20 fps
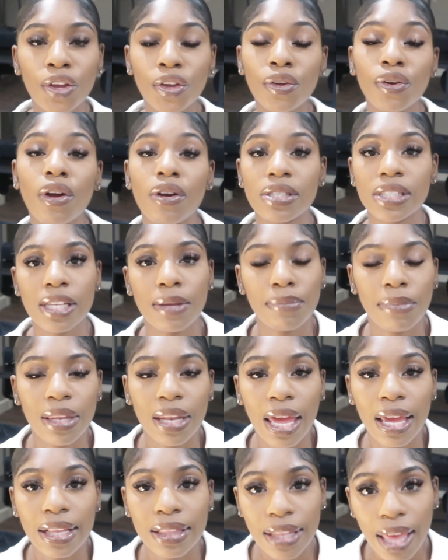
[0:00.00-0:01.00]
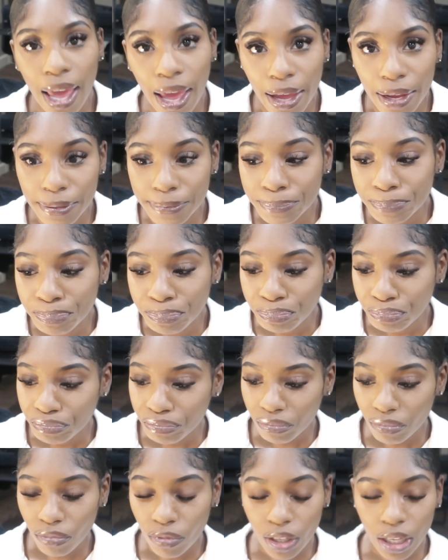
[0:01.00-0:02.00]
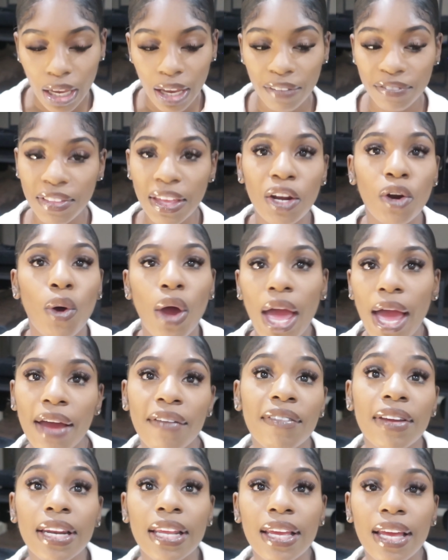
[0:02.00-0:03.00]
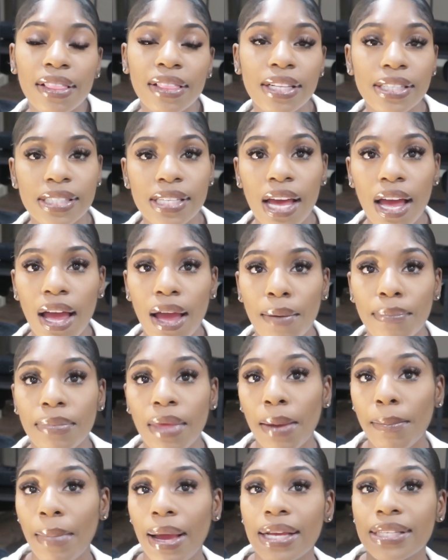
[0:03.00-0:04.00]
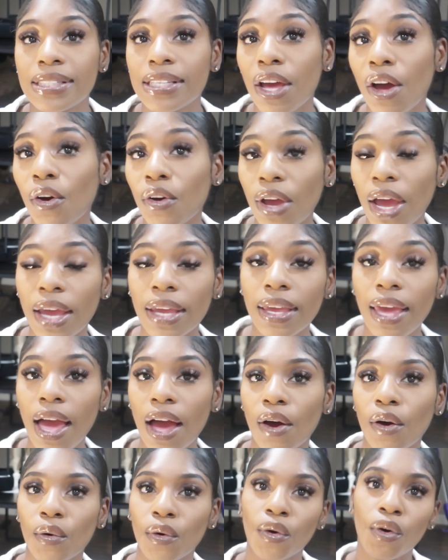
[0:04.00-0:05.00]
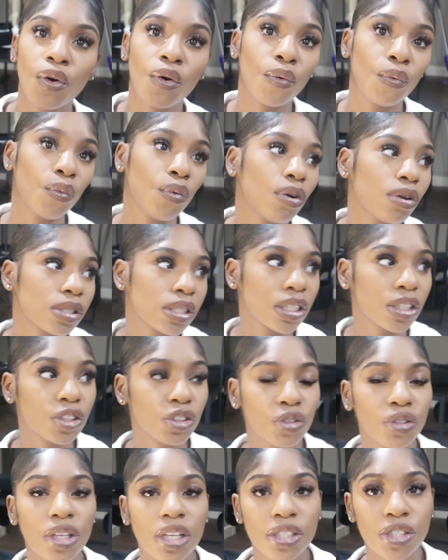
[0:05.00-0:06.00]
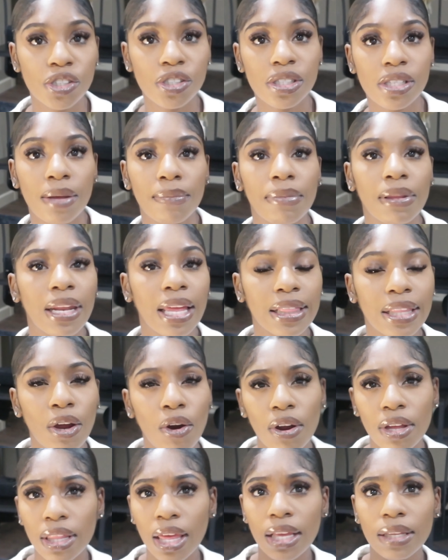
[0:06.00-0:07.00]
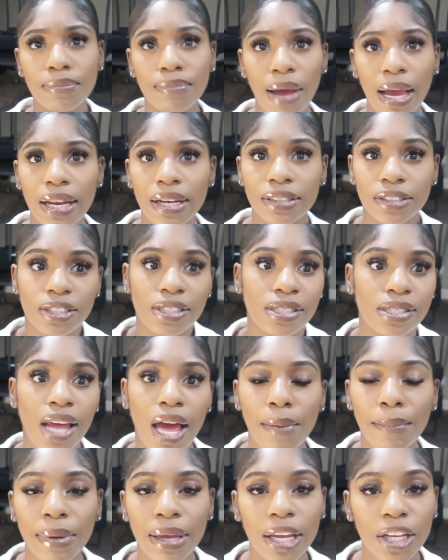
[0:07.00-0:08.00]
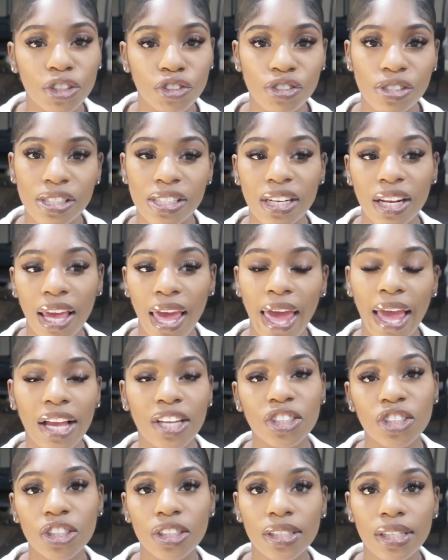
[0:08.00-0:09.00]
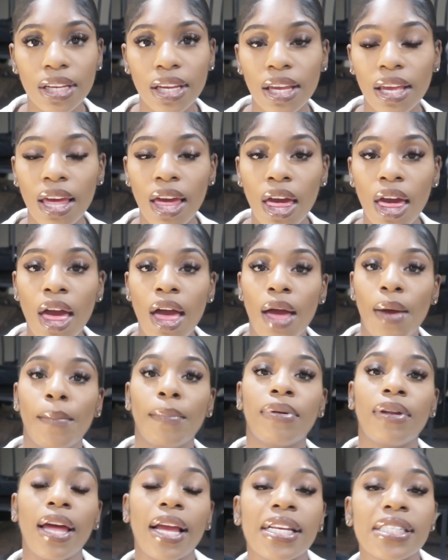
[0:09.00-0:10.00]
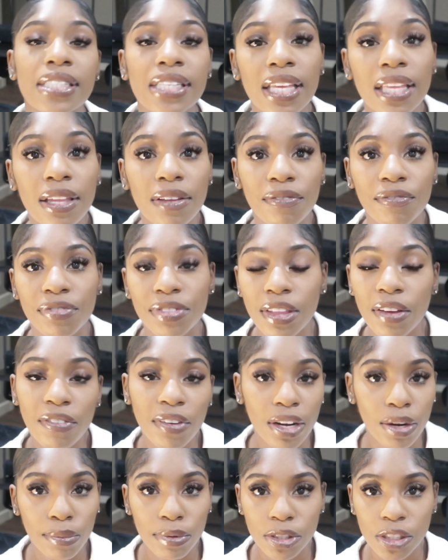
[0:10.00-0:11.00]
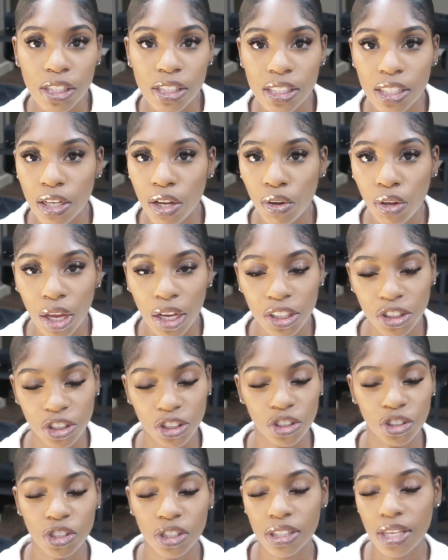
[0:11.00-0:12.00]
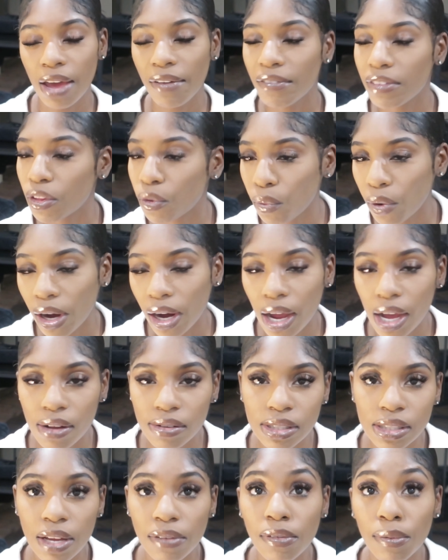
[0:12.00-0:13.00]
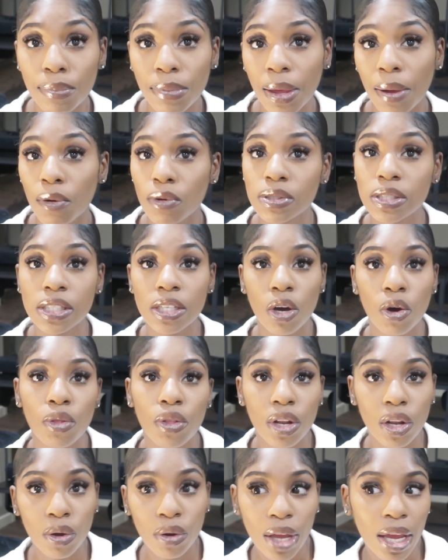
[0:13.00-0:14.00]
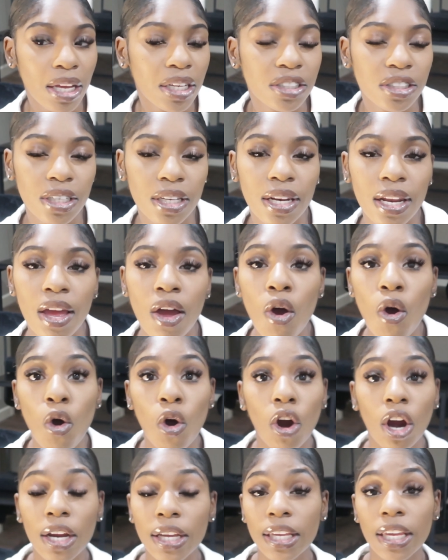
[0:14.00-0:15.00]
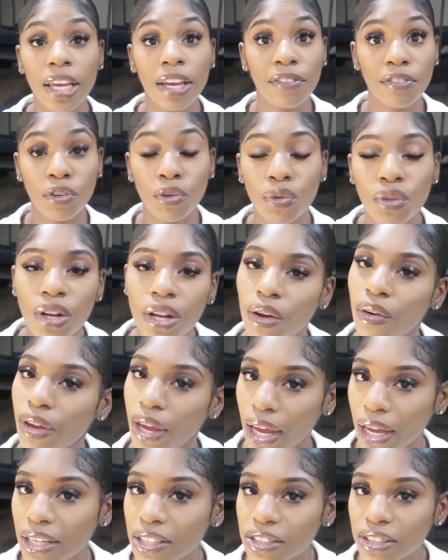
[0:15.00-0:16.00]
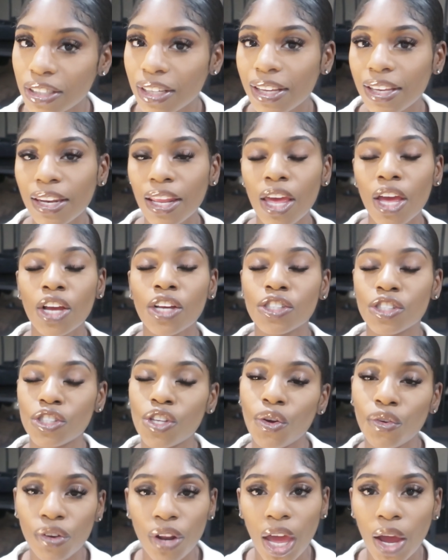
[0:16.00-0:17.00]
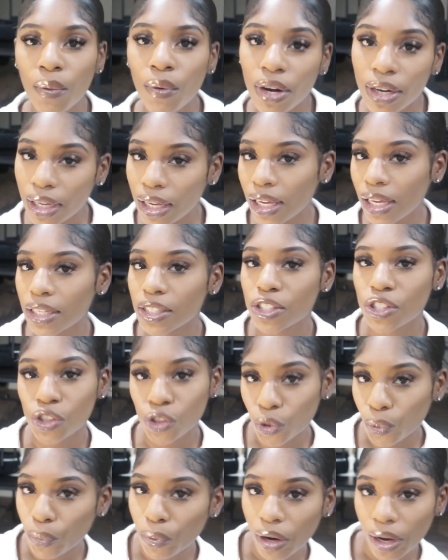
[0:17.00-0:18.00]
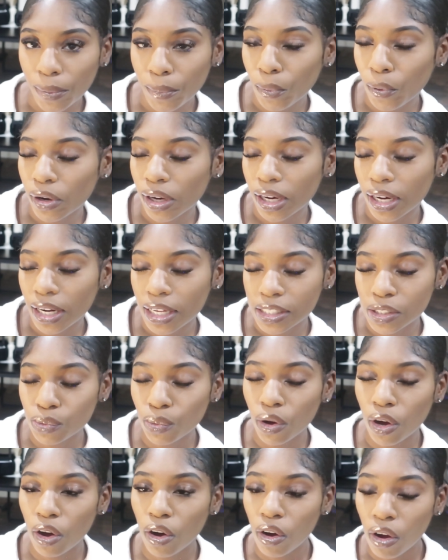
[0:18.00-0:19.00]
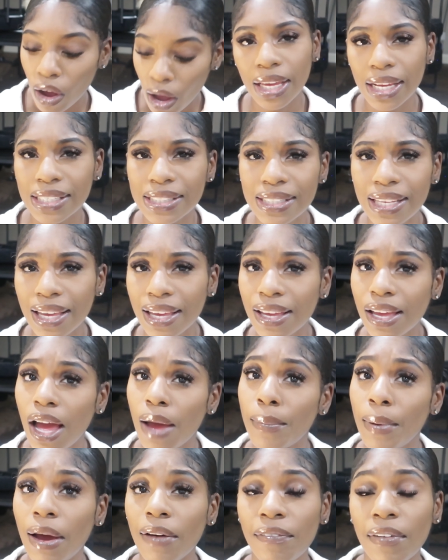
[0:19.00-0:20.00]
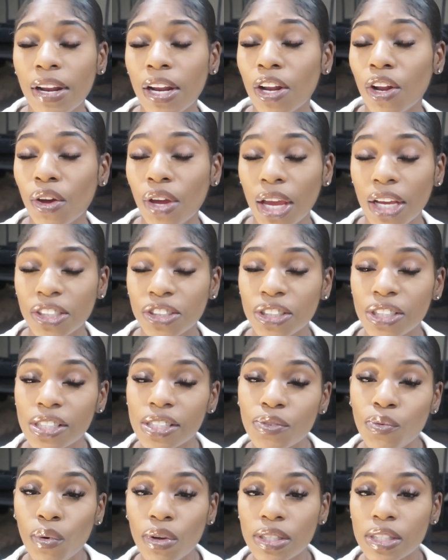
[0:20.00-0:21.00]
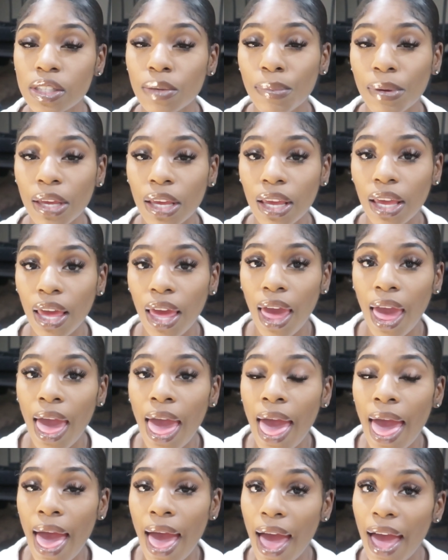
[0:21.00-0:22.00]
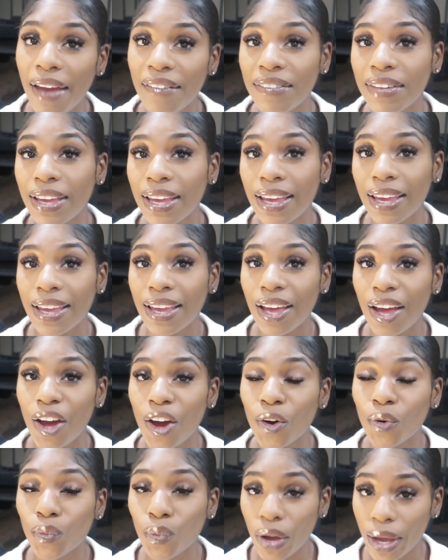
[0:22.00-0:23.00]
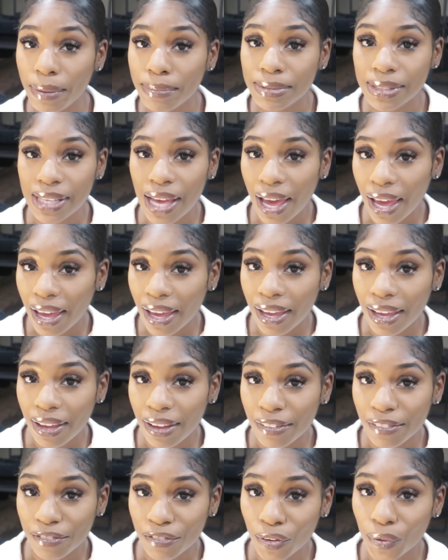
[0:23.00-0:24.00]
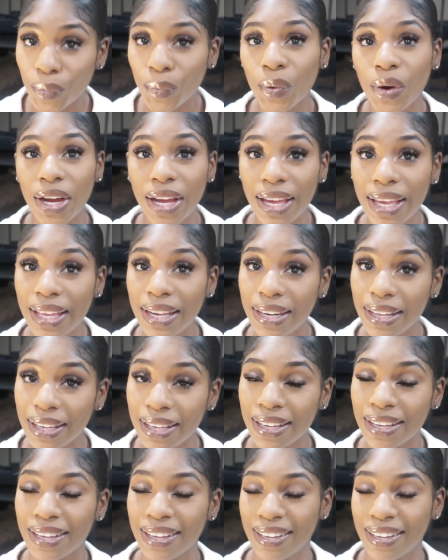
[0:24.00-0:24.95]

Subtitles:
you know, something like that. If they don't have any at the time, they might say, okay, yeah, we'll send you this or something like that. Or they might just not be interested in actually placing the vending machines in locations, just having the warehouse of them. They'll sell the location or give you the location. So networking is super important as well. The next thing about finding a location is going to be having a website. For one,